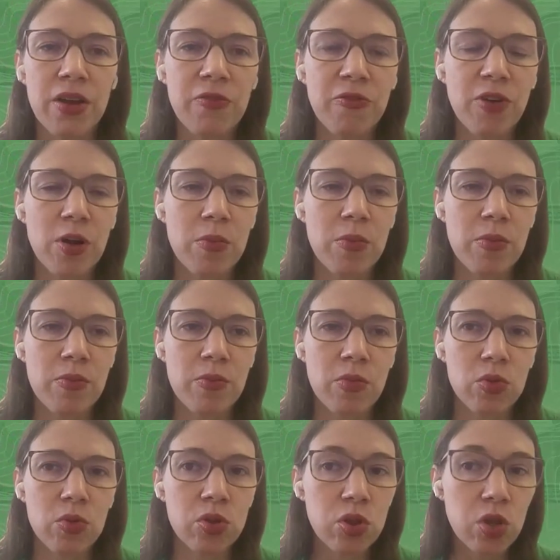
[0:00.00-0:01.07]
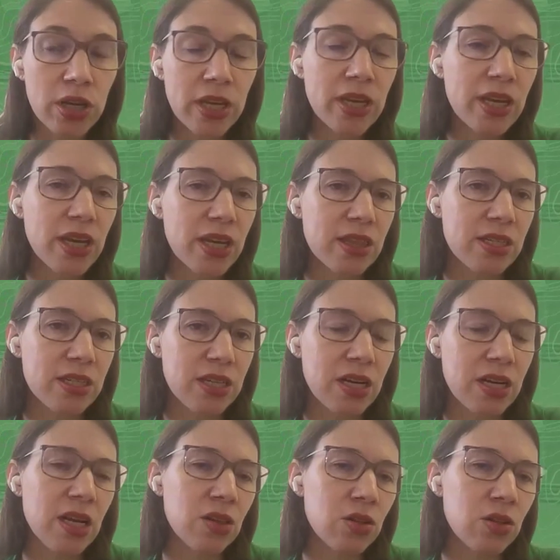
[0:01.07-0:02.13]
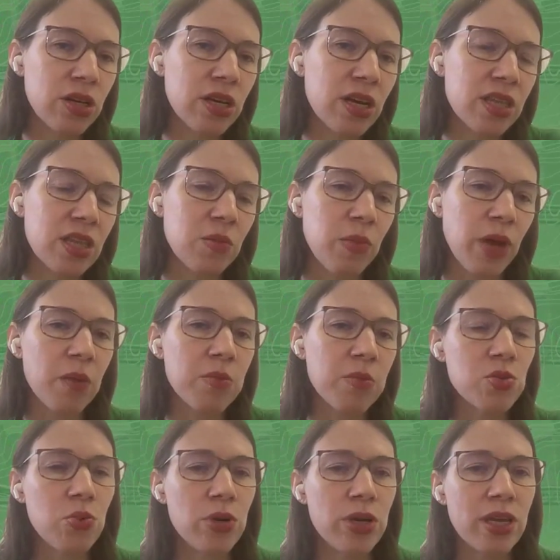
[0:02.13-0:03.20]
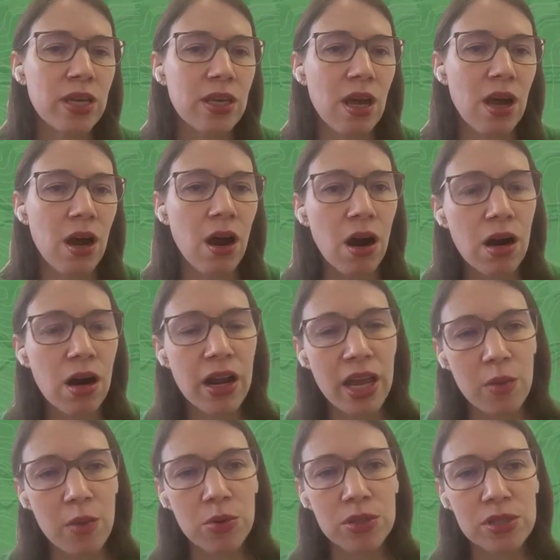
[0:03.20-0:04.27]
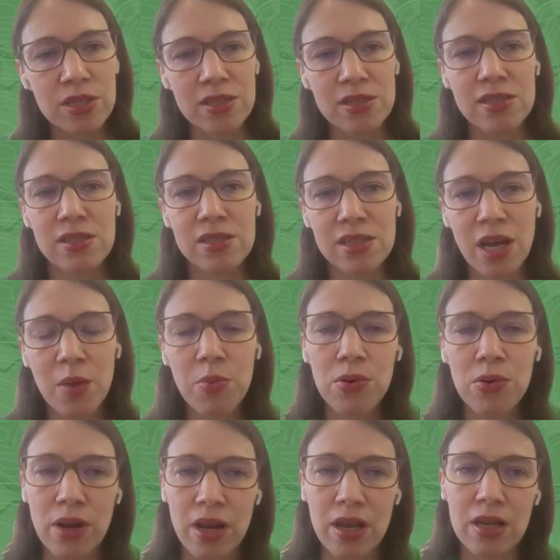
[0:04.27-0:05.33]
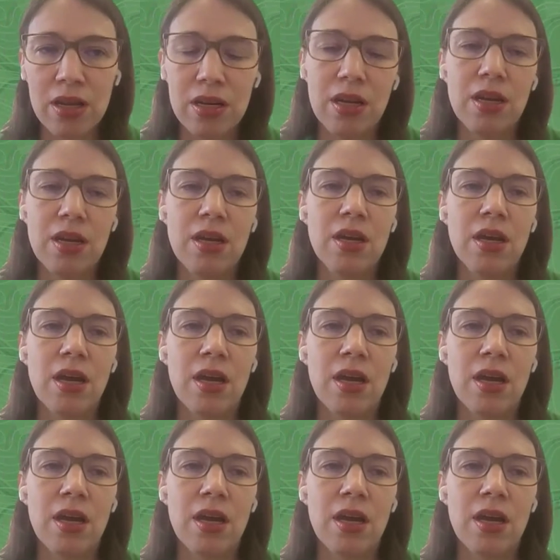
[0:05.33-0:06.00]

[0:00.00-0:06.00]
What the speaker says: But from looking at the data and looking at the maps, we are able to separate